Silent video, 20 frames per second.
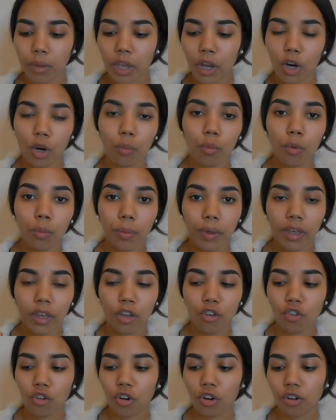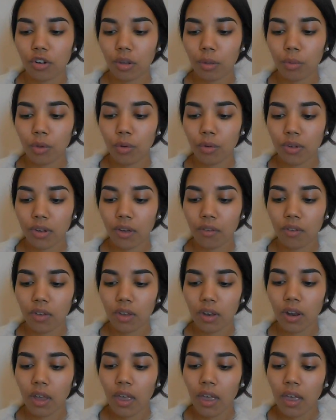Caramel Beige, or
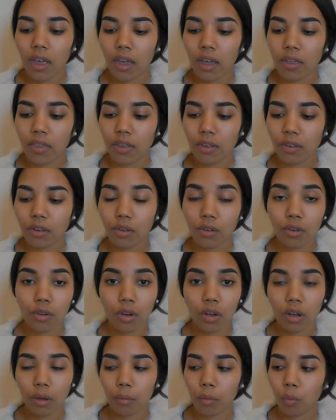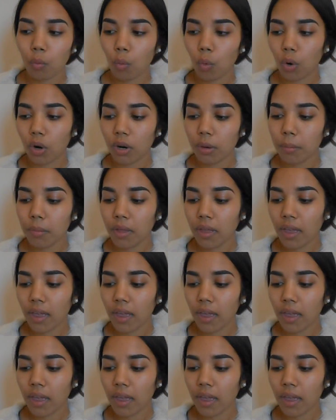W7. And this is warm.